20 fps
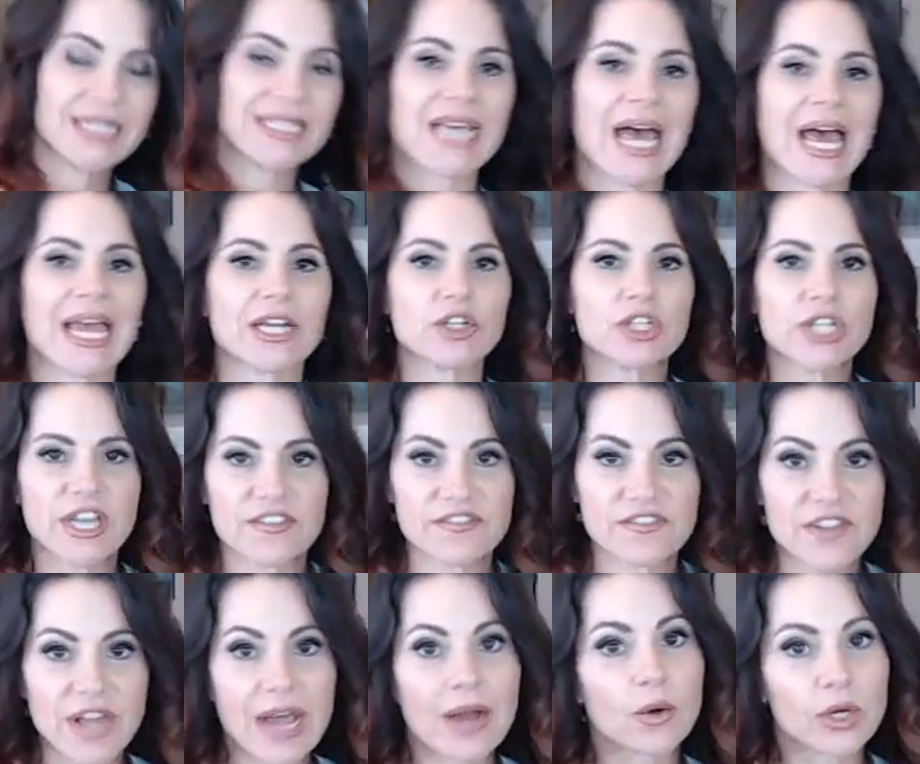Tigernut
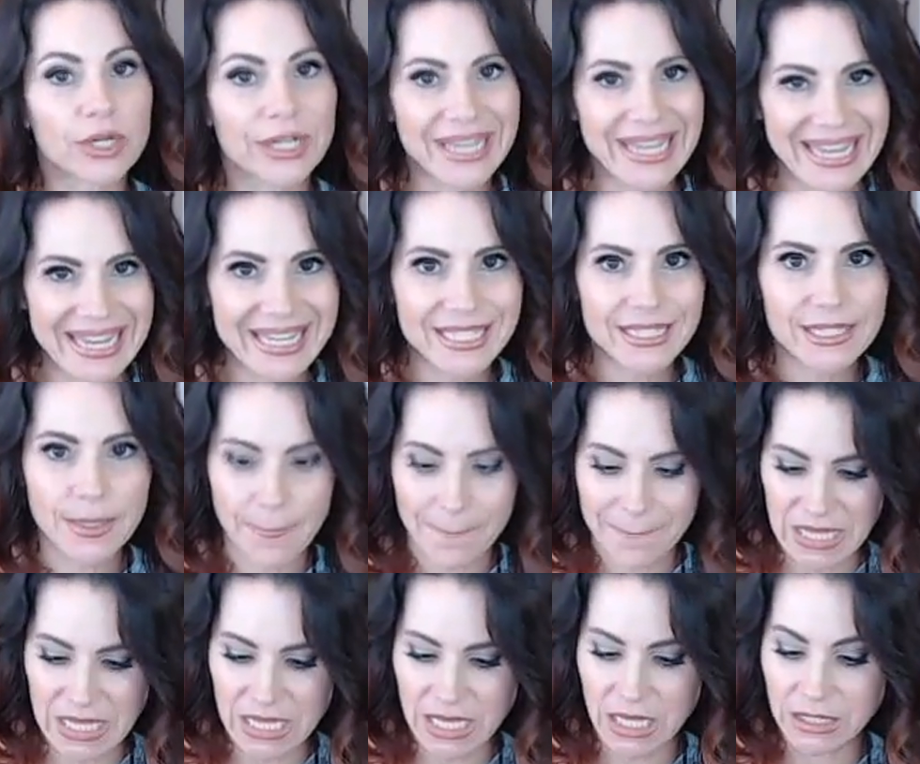flour can
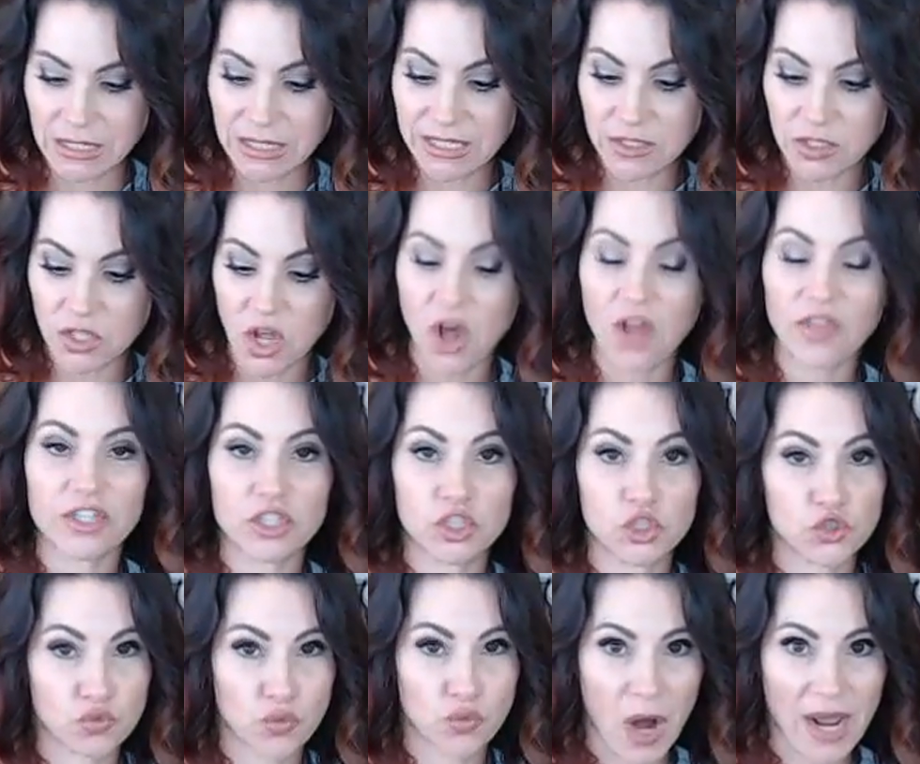be a little on the
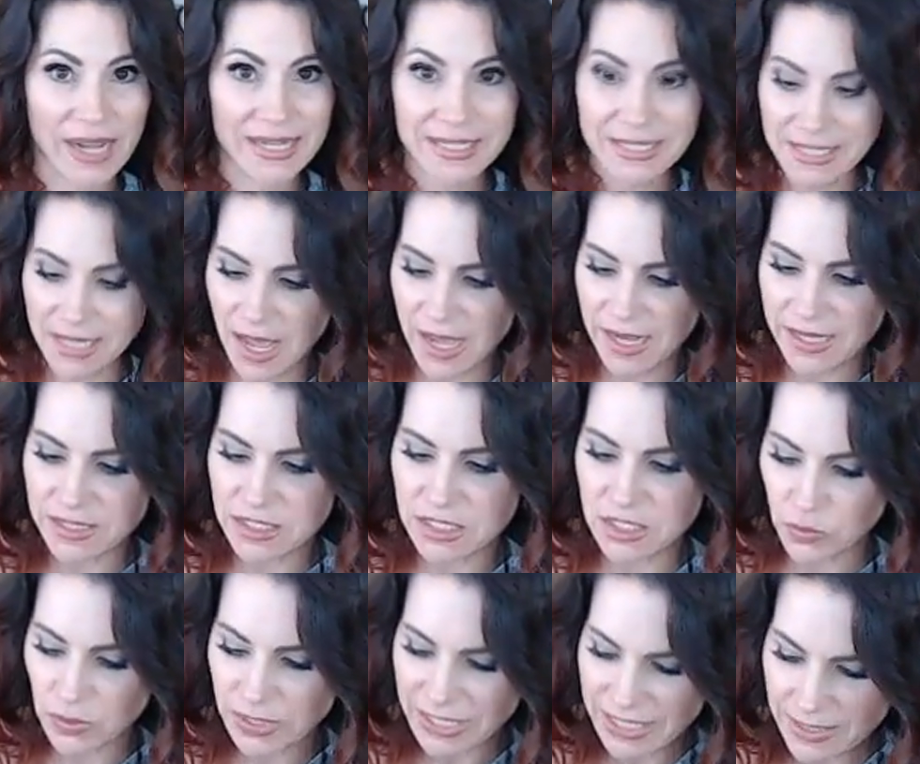dry side,
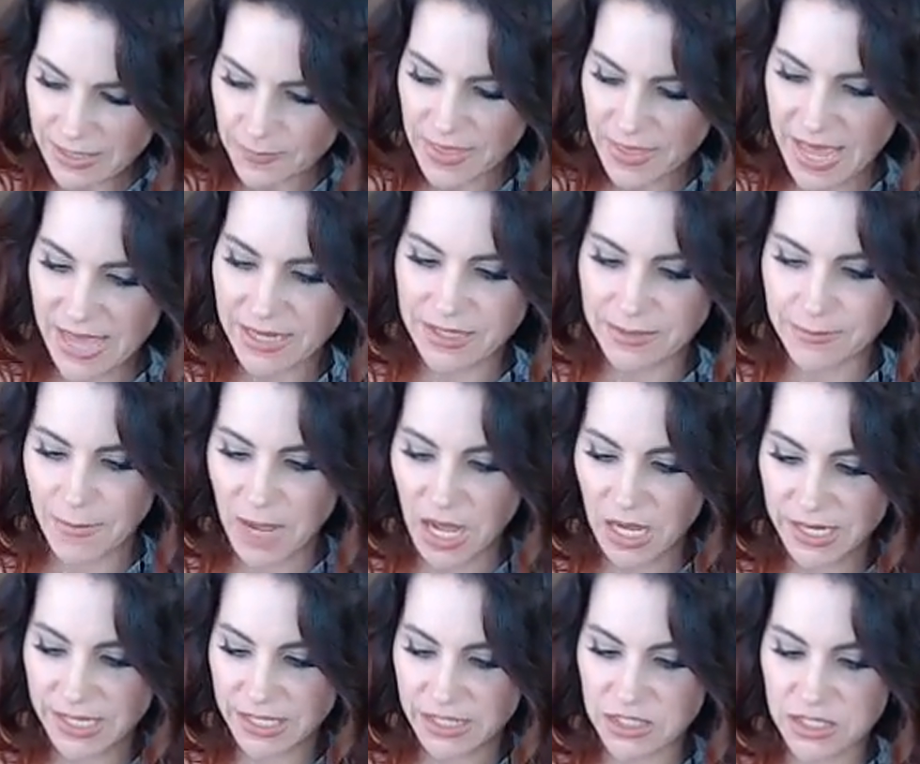so keep that in
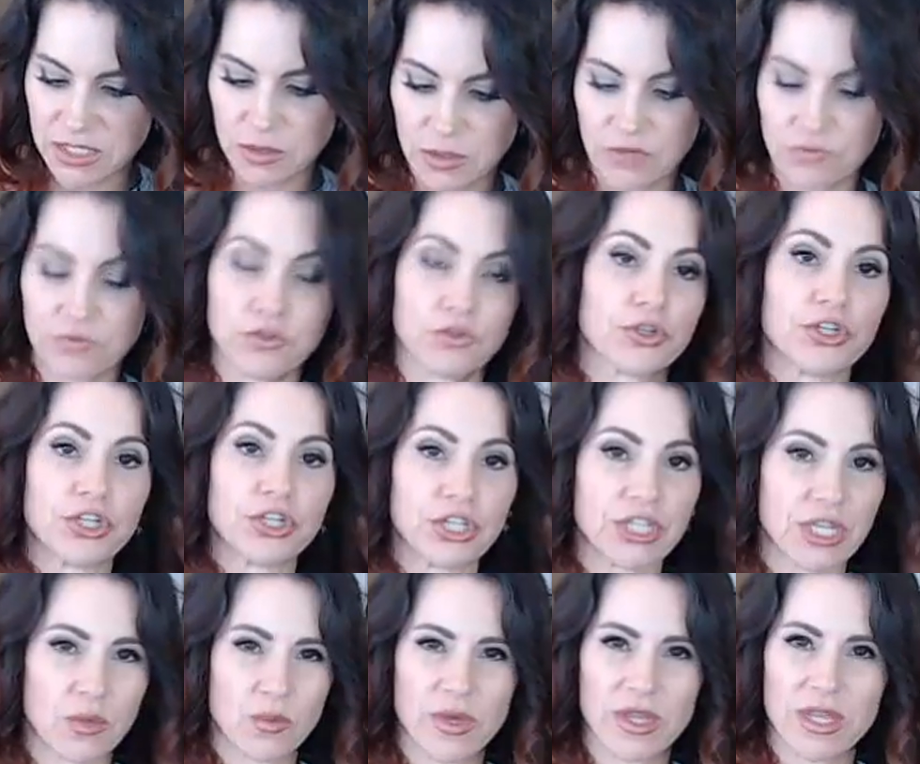mind if you're
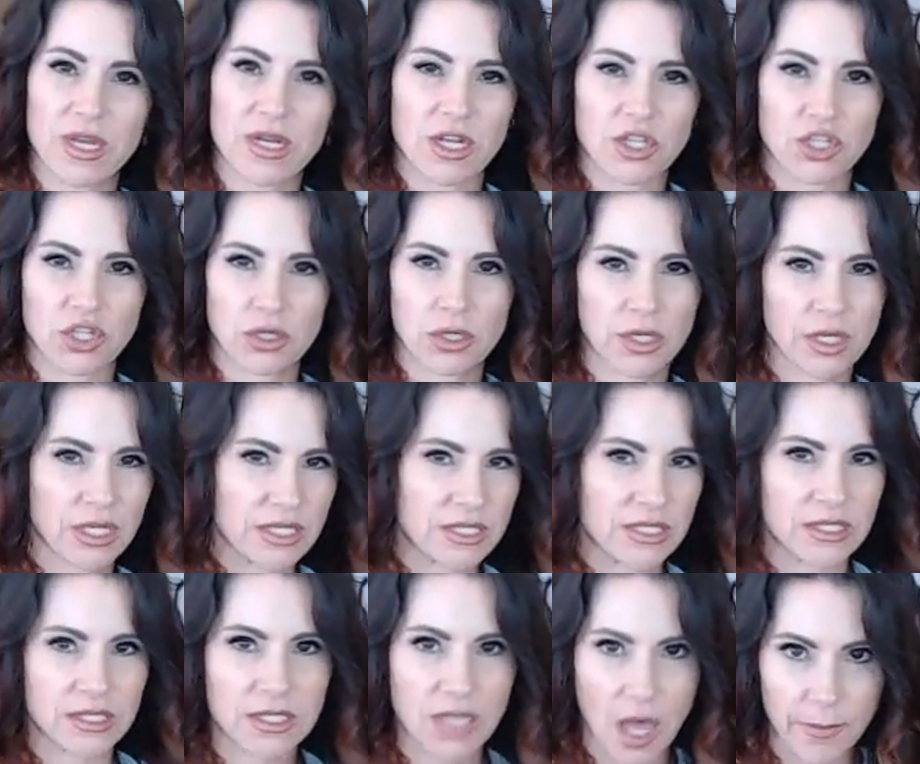cooking with it and you're going to
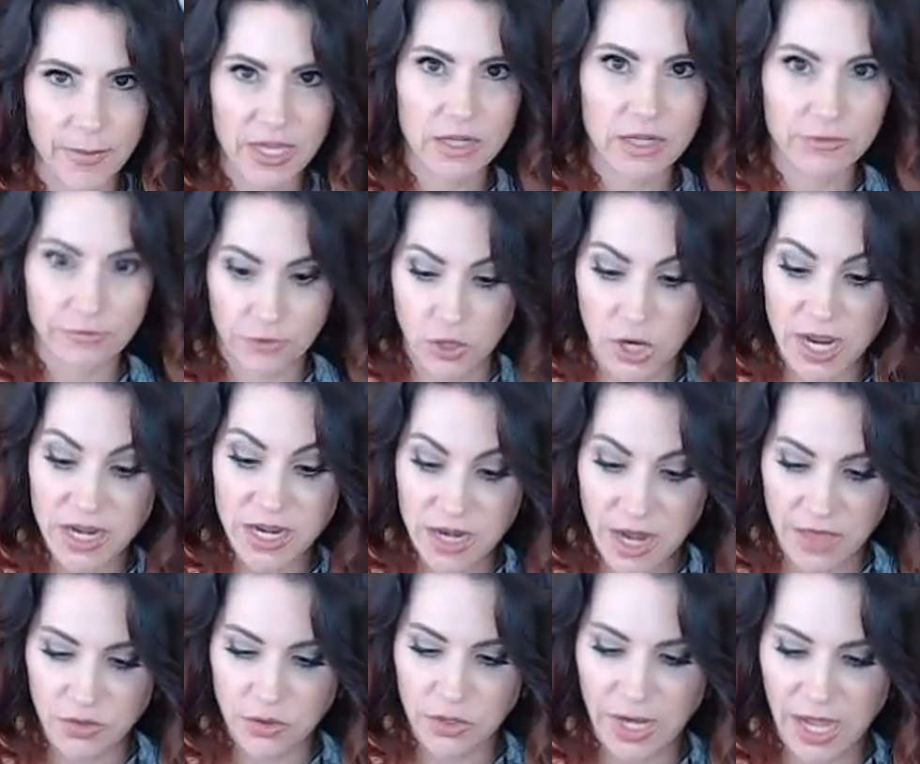sub it for
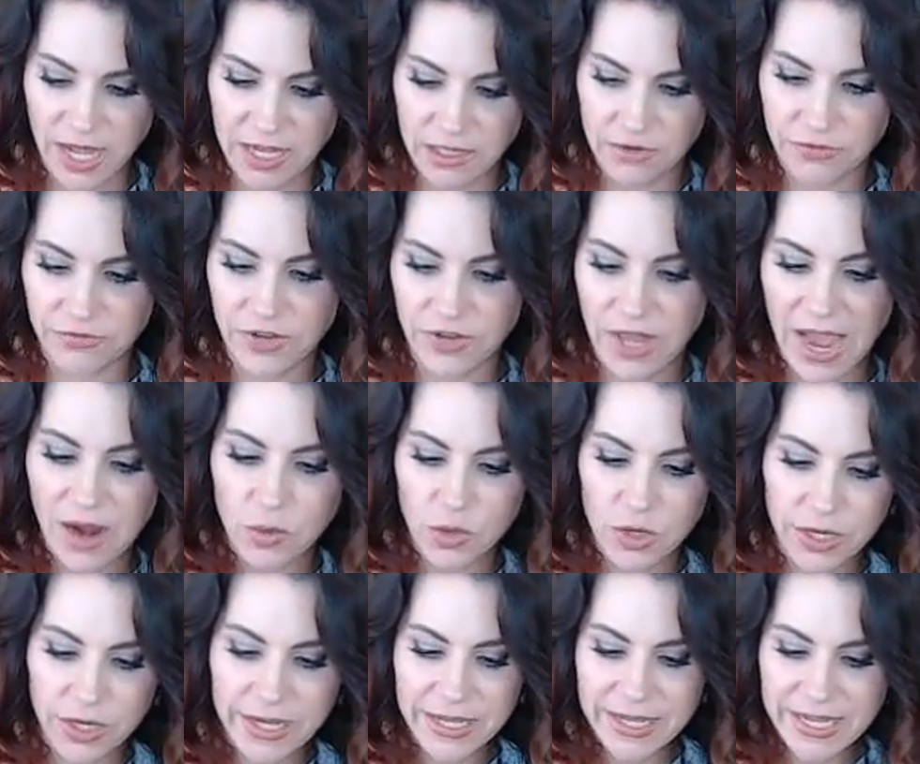another kind of
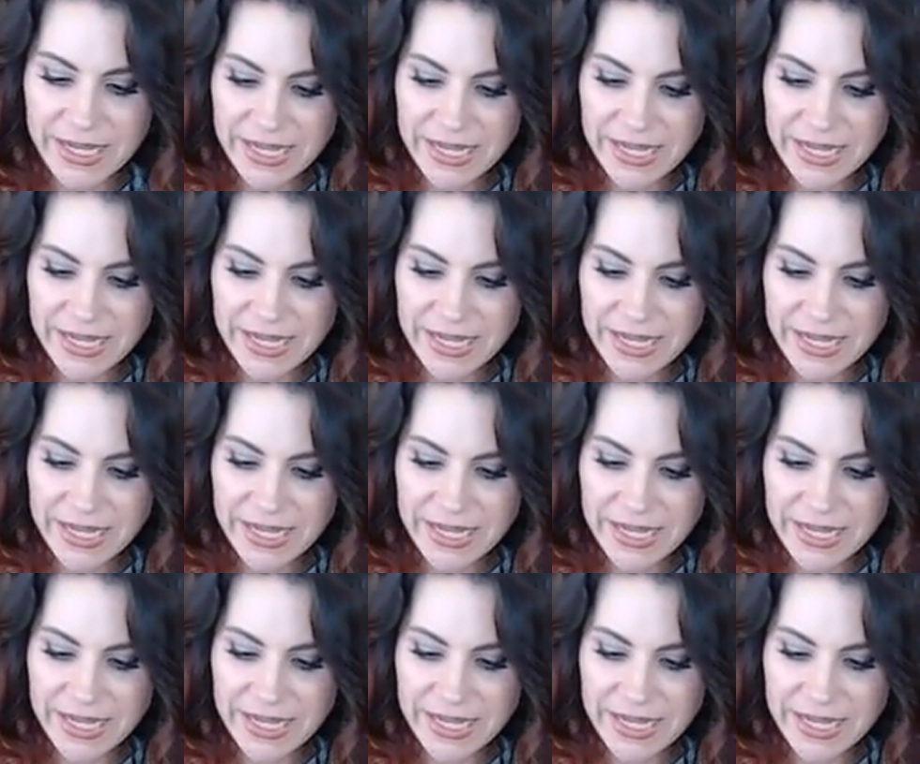flour.